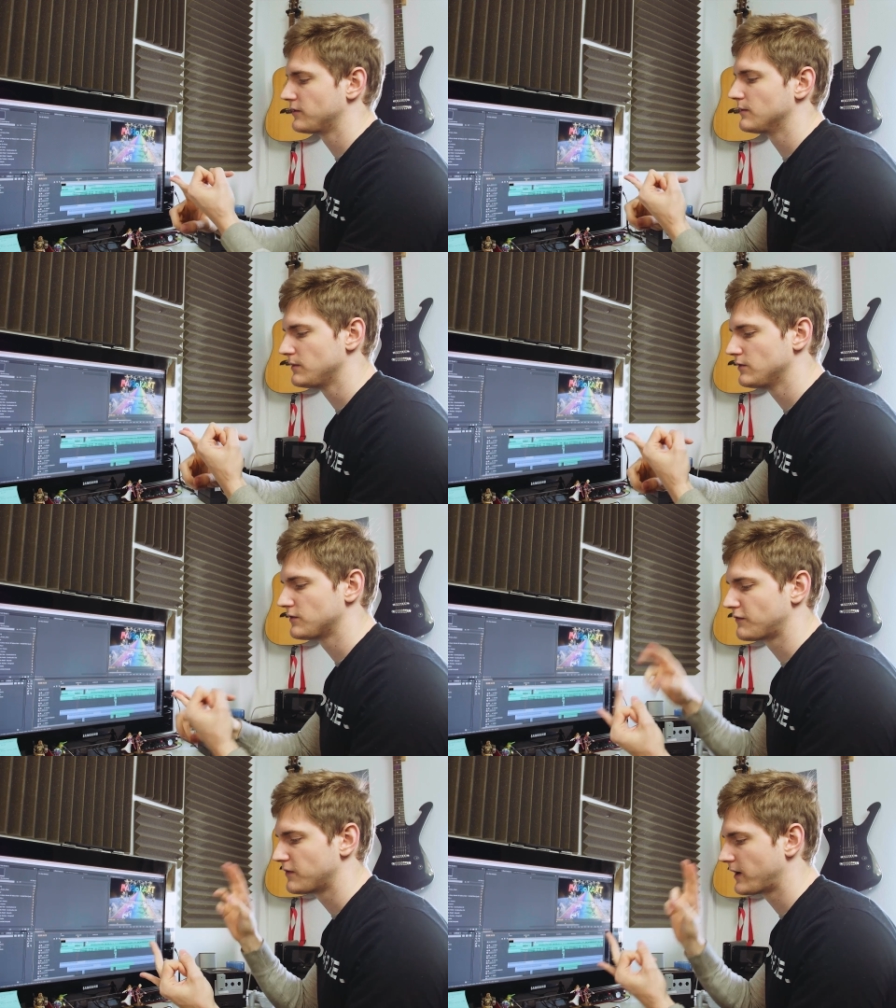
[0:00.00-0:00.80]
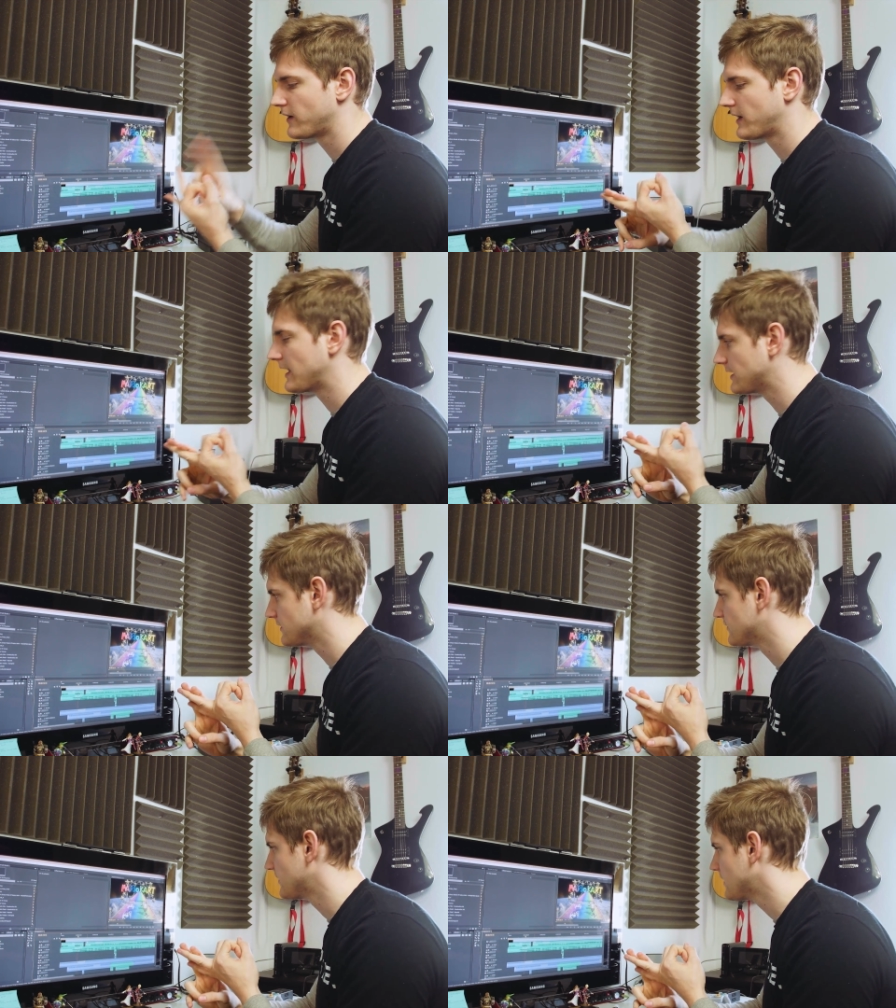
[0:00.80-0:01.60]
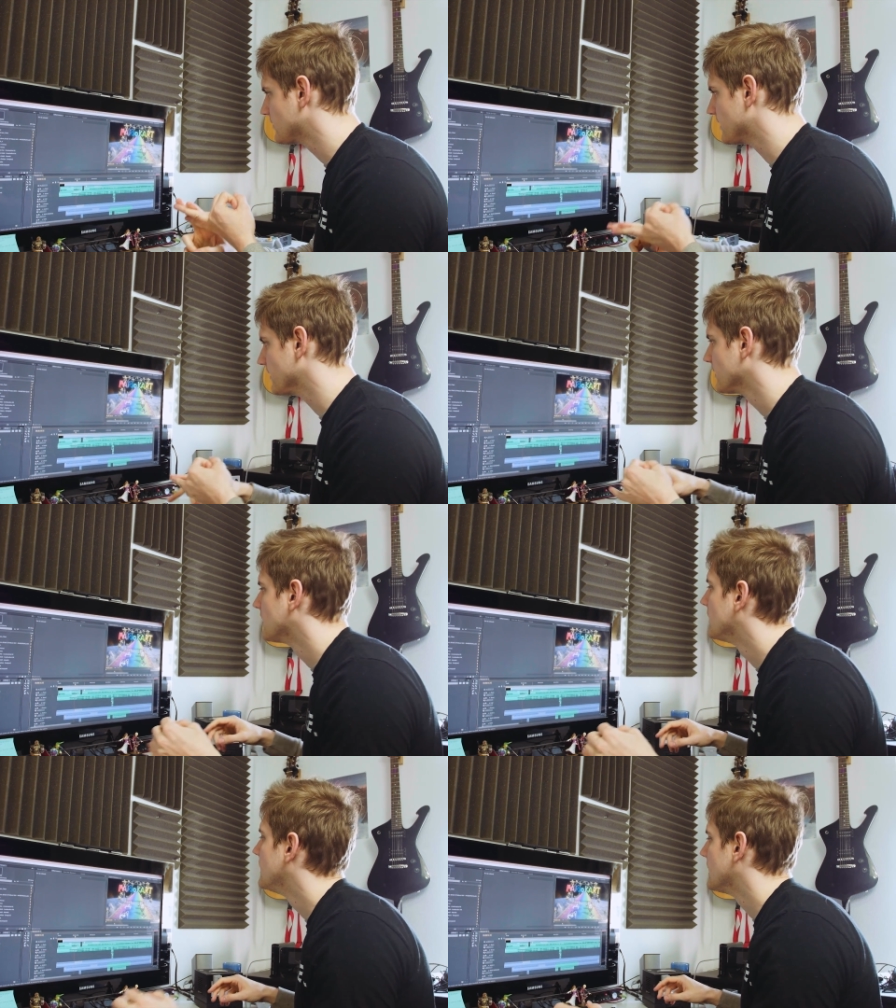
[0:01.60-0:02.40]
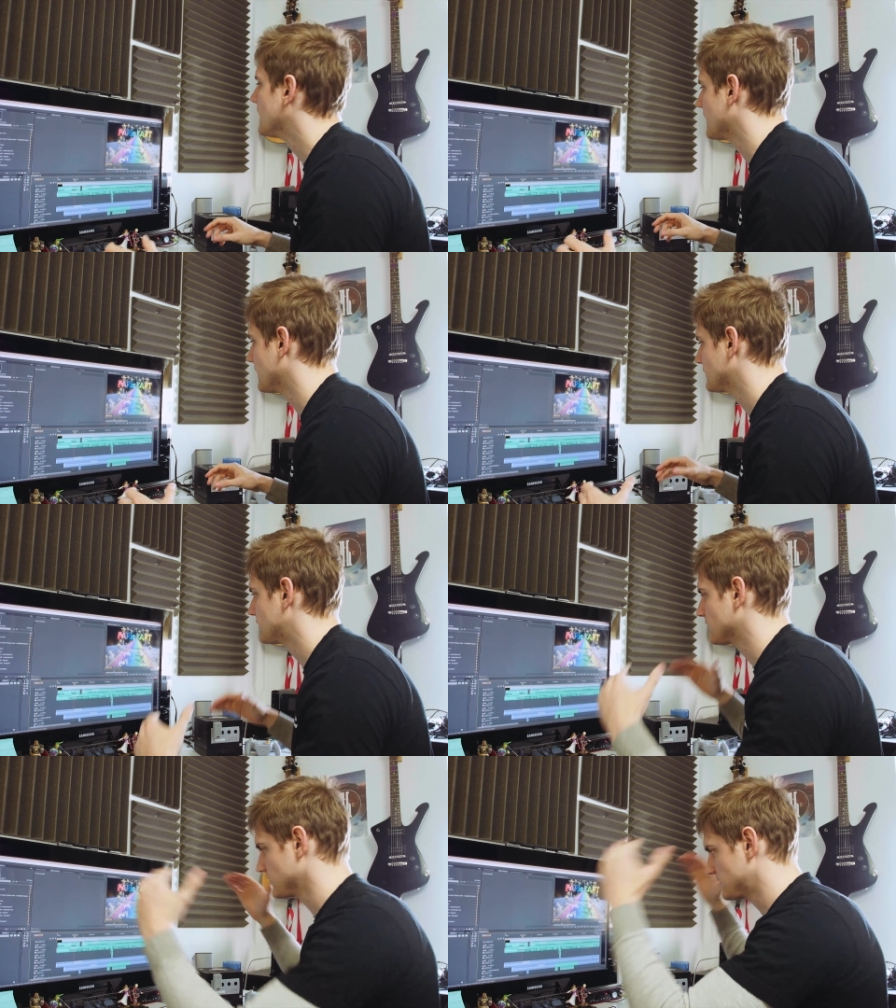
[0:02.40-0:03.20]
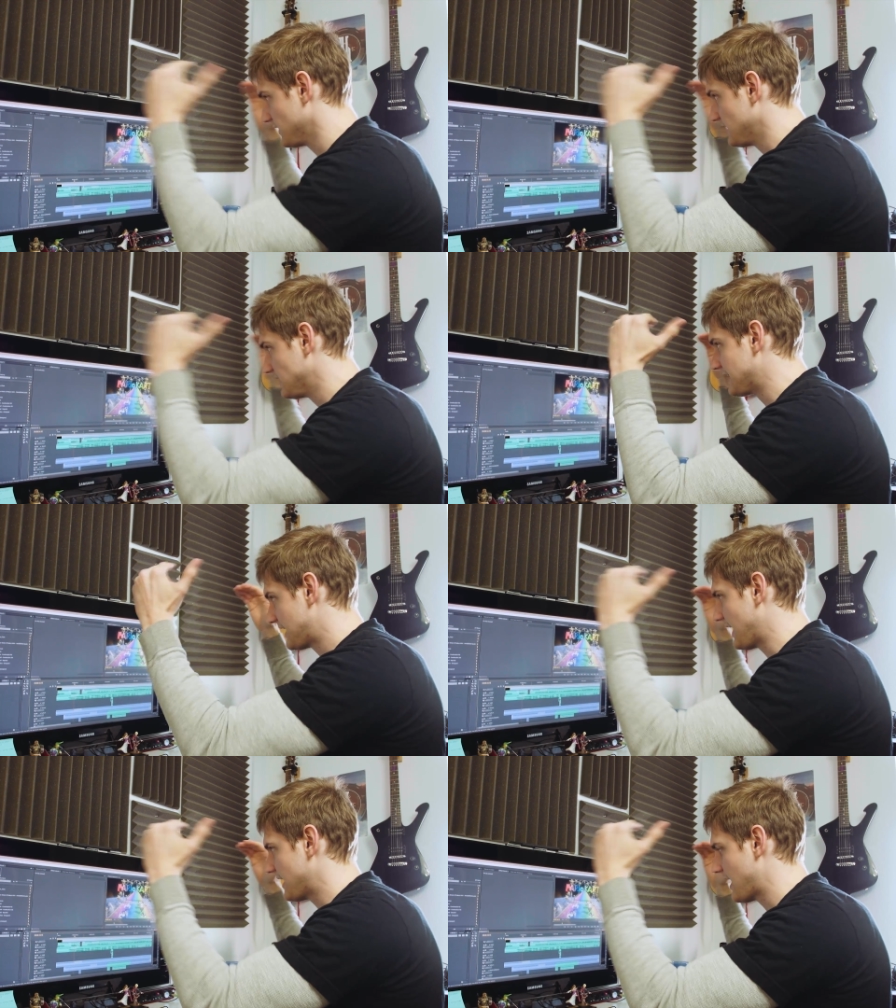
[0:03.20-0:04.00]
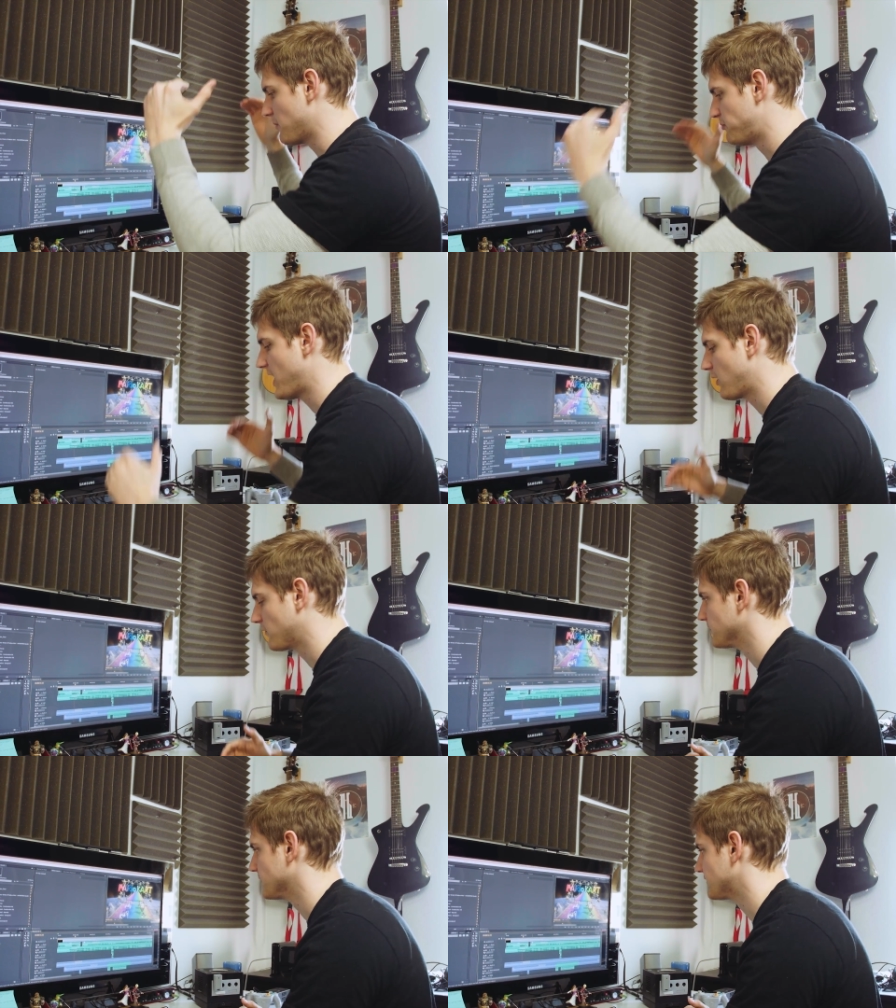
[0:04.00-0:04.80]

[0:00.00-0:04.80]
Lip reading: in the music flare and in the sound there, to indicate how powerful this